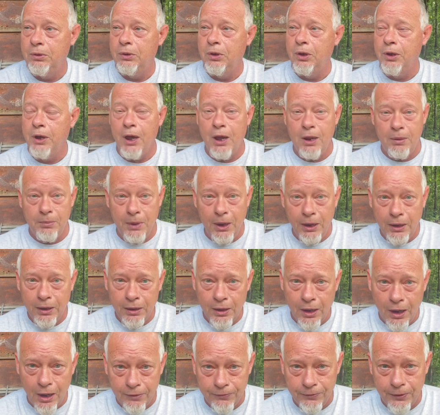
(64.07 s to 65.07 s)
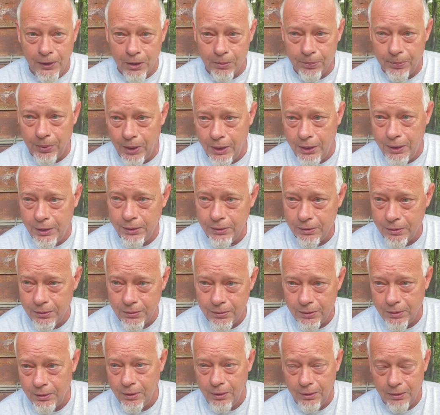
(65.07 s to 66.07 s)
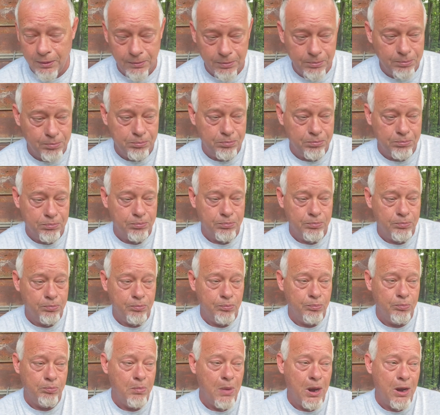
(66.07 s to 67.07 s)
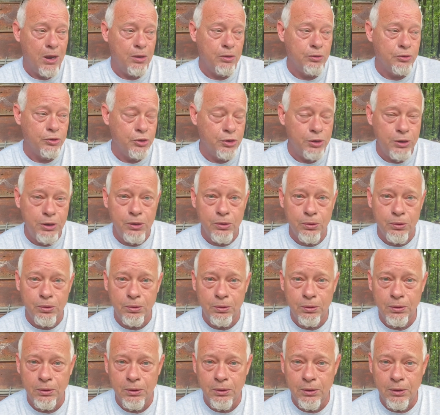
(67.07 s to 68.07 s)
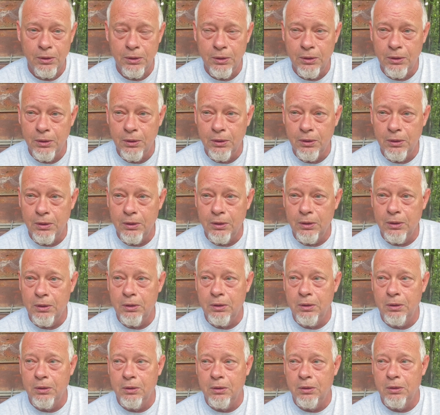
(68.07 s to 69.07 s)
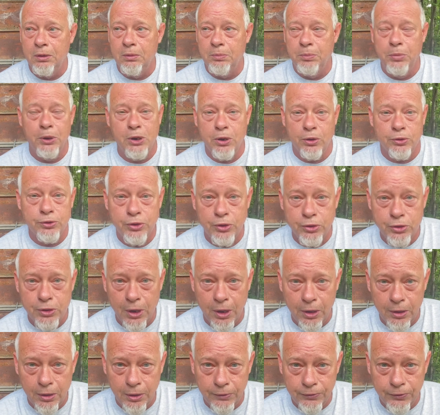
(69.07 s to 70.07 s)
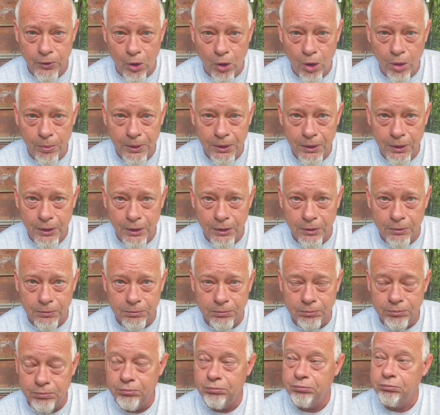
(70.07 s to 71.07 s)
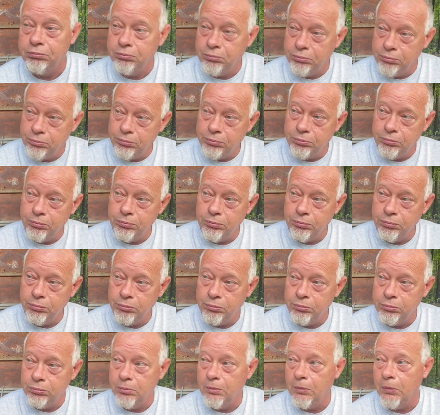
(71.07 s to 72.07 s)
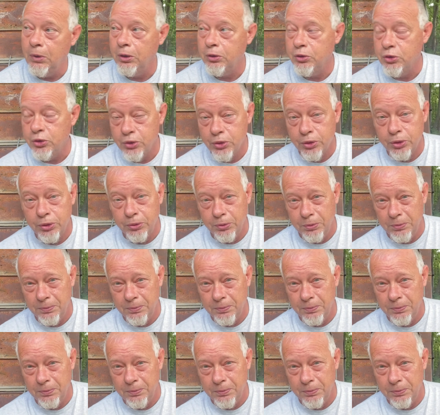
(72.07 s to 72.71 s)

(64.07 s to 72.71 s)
can't make a knife out of plain mild steel because there's not enough carbon in it. That's true.